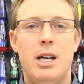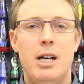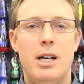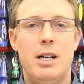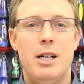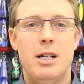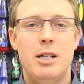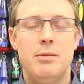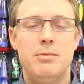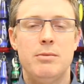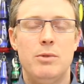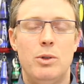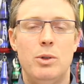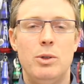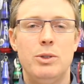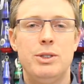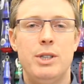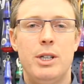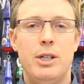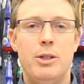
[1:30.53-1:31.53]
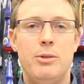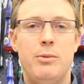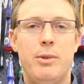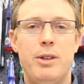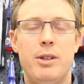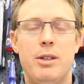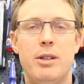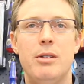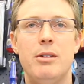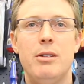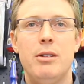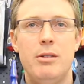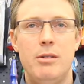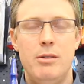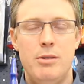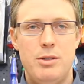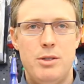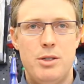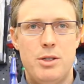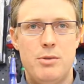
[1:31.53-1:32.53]
Also with
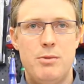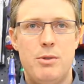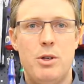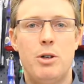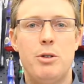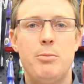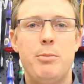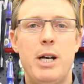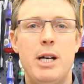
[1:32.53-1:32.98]
just gone